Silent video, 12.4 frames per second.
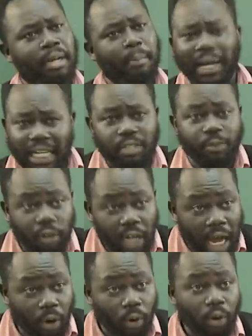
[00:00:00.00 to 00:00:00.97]
But as for
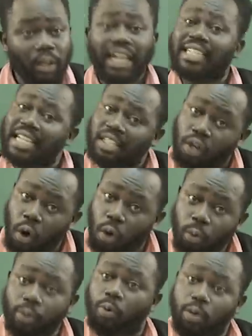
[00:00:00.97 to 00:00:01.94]
now, let us
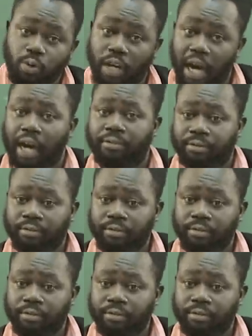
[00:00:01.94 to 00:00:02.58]
roll with what we have.